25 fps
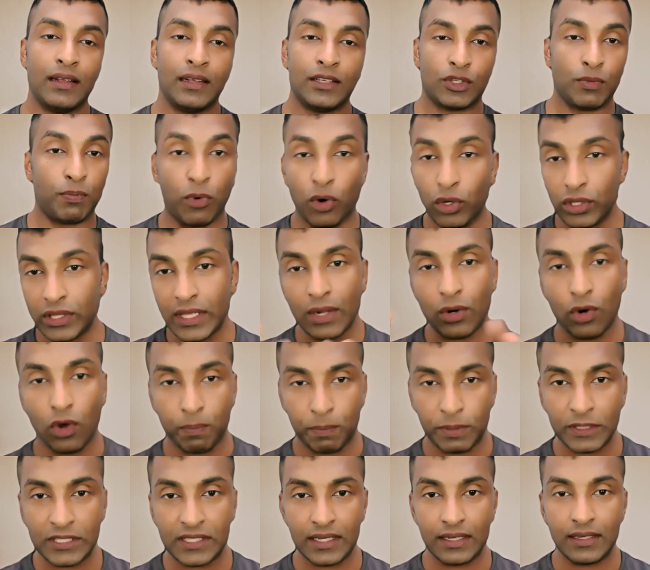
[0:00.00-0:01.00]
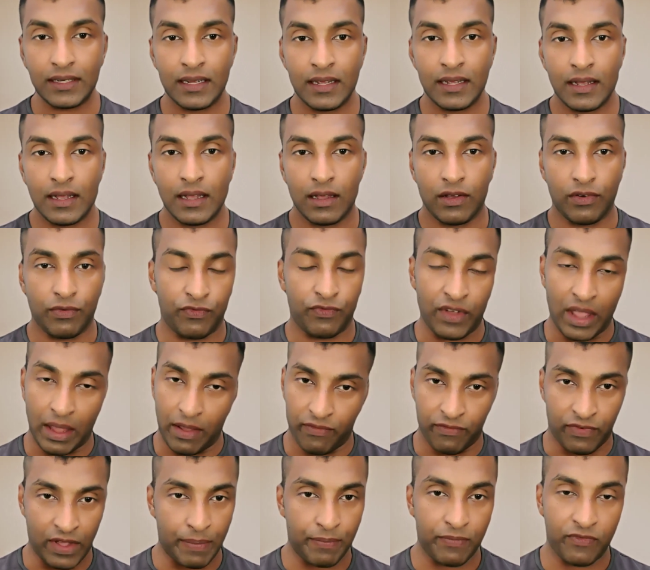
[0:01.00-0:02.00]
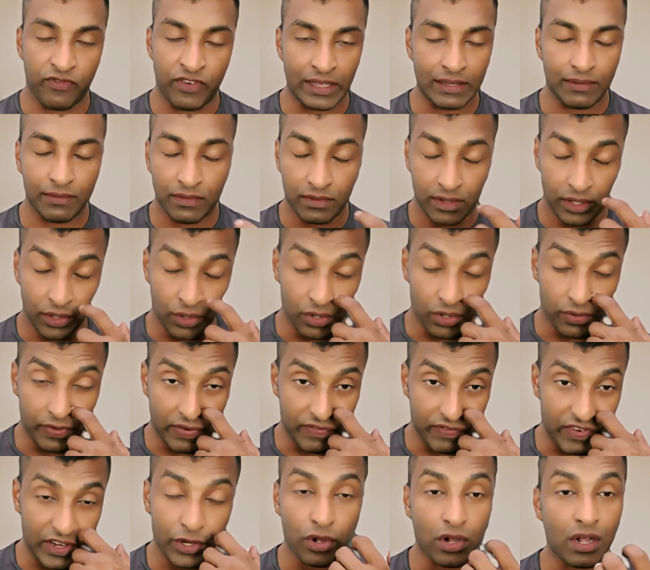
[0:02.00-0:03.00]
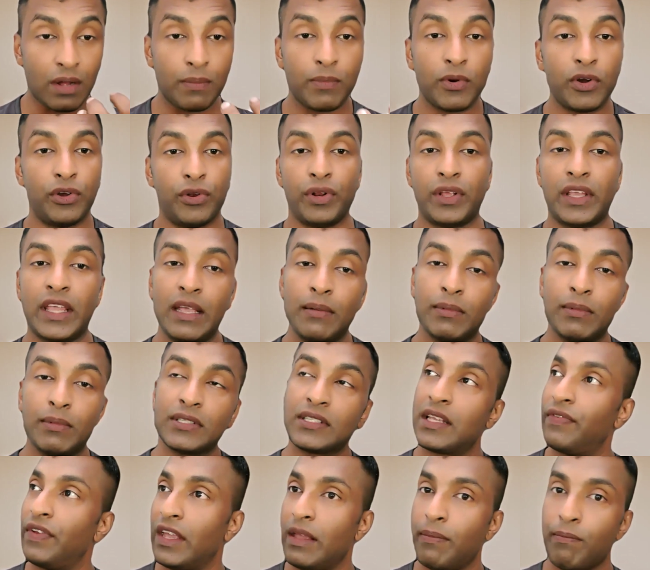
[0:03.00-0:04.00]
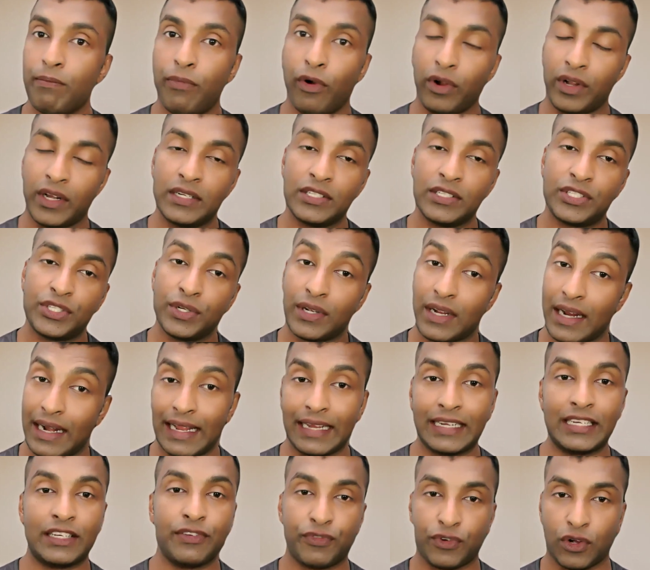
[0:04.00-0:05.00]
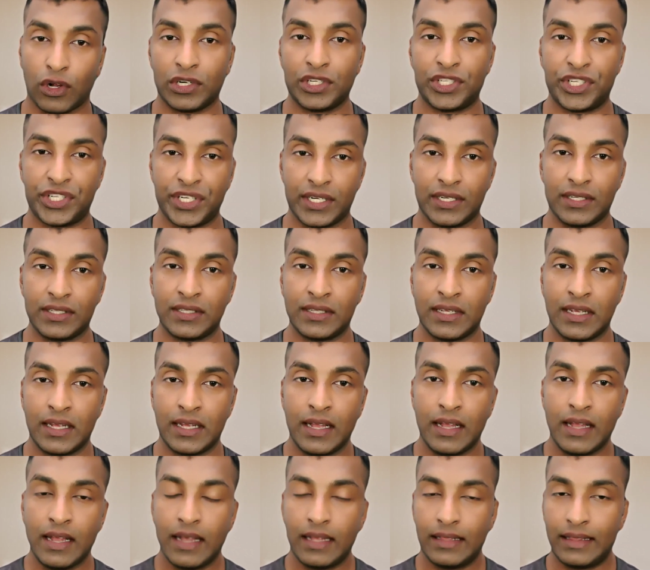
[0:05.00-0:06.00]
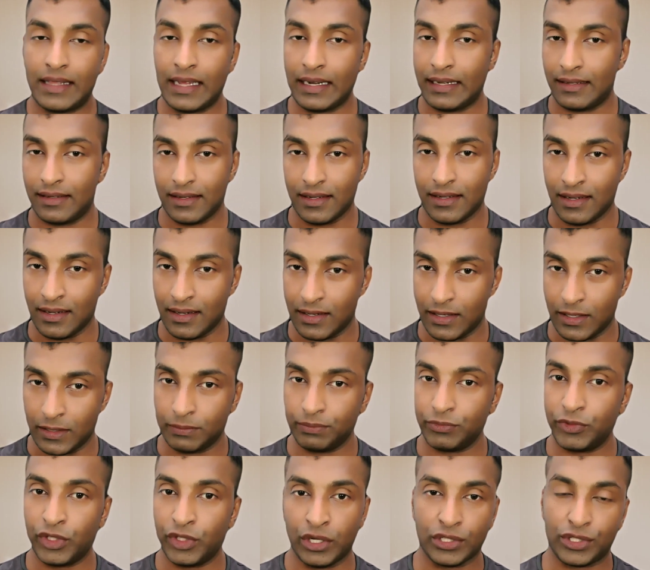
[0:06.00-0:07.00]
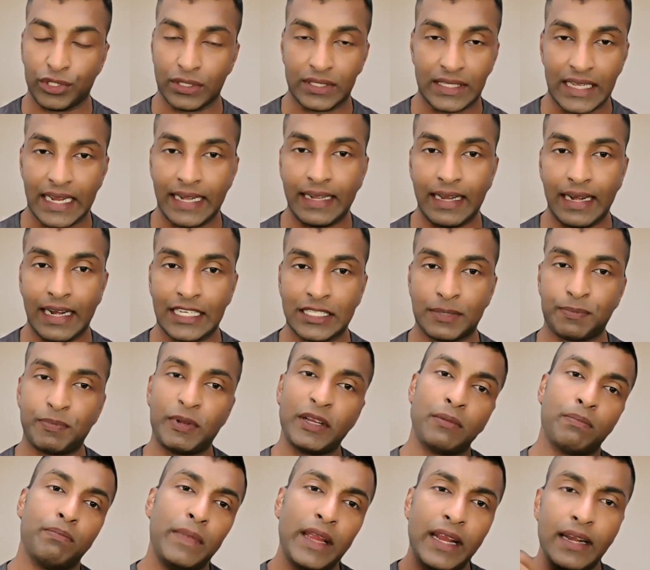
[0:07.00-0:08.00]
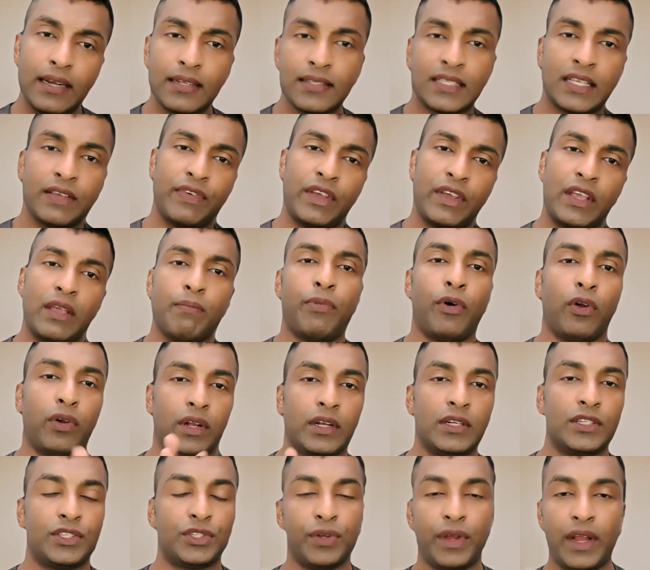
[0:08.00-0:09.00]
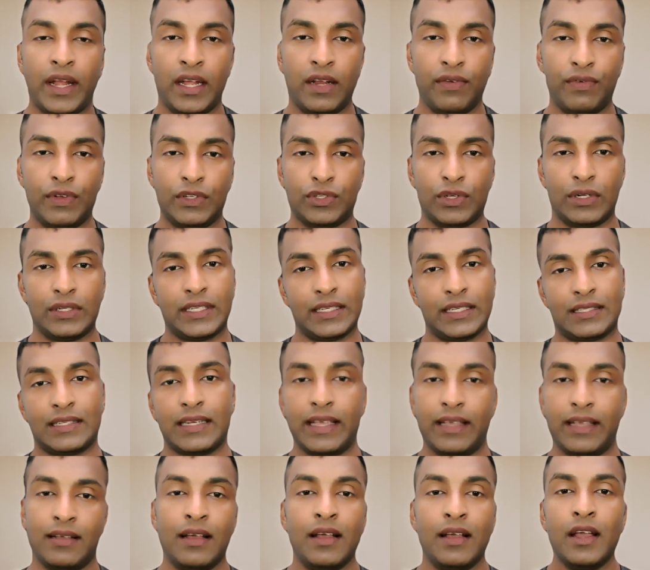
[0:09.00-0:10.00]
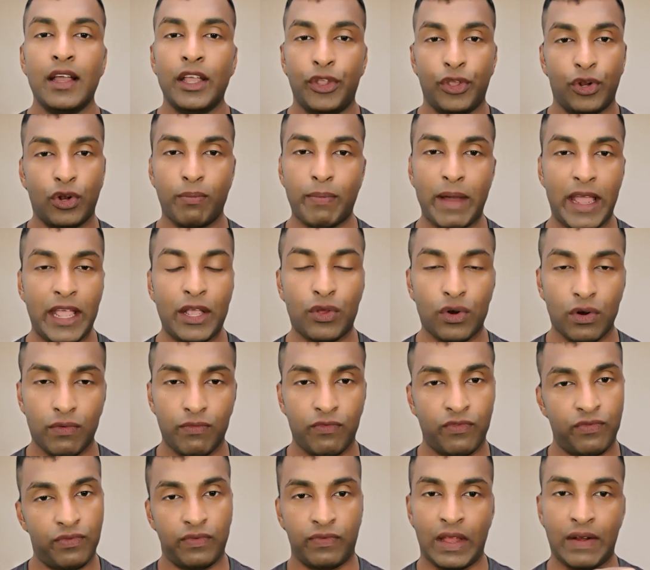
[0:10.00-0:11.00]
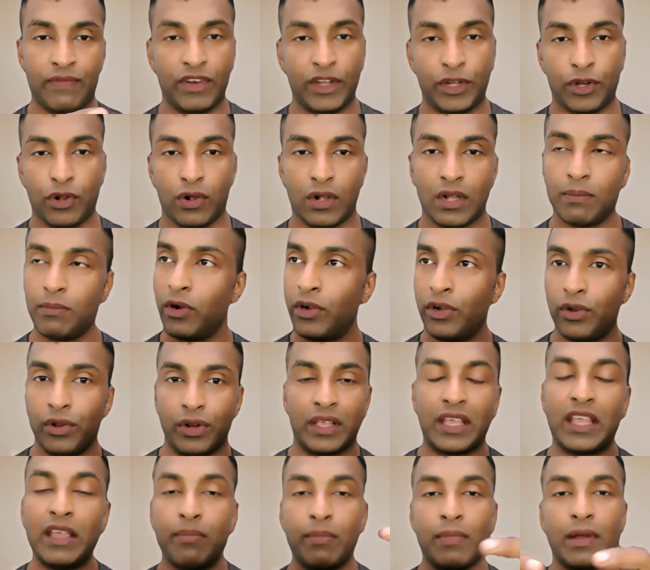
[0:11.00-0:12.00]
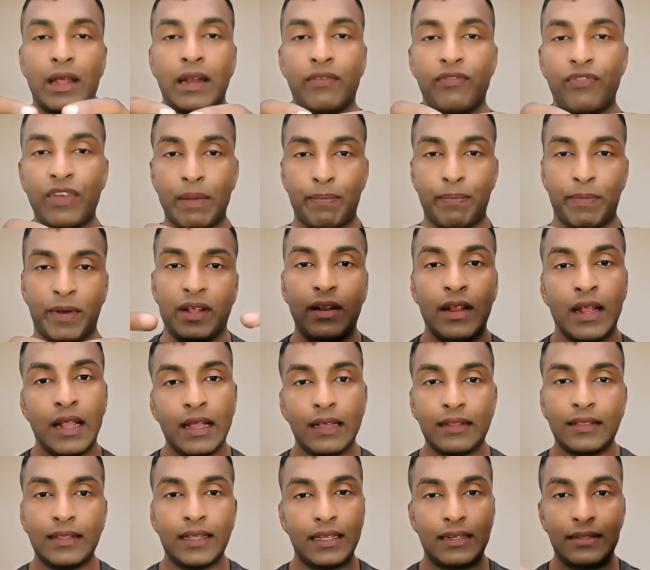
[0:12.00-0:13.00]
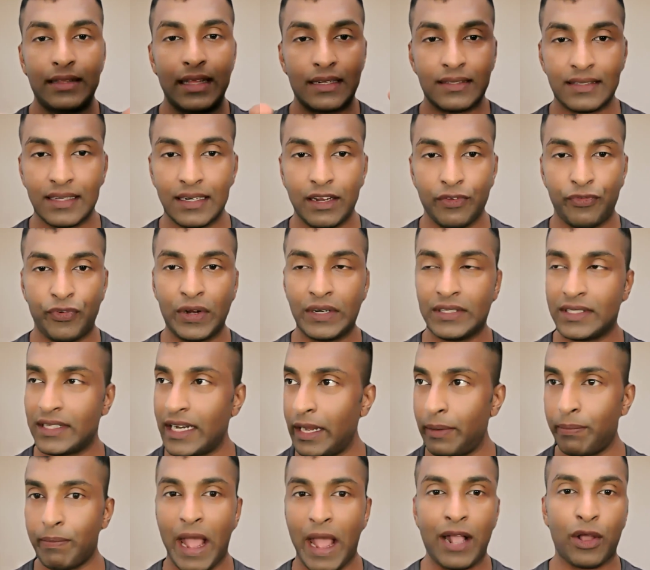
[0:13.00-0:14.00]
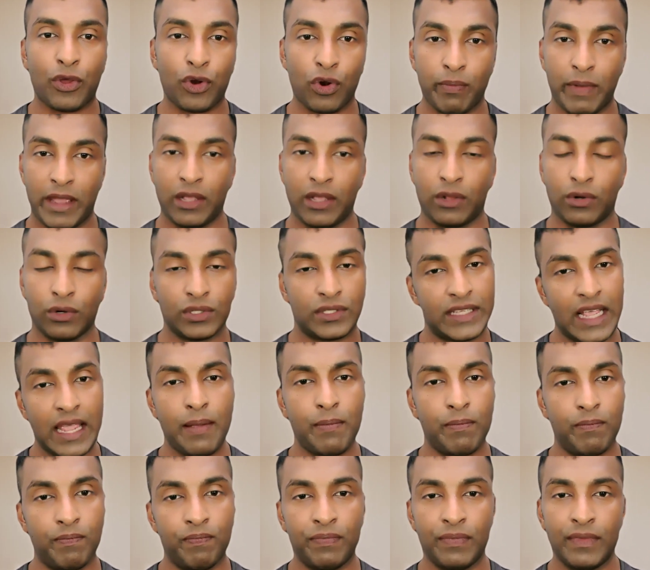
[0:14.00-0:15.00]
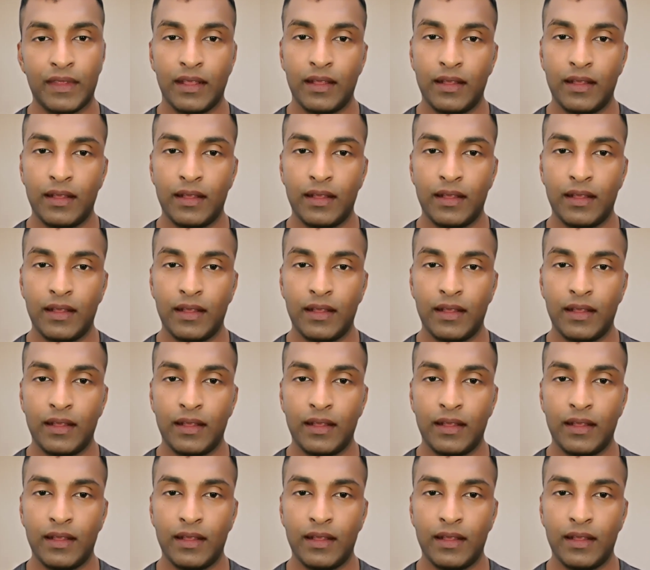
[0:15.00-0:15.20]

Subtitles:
So both are opposite. When we talk about Durkheim was giving importance to collective conscience, that societal aspect, Mead is giving importance to individual, just like micro. When we talk about Durkheim and Weber, there is a difference, right? Macro, micro, same.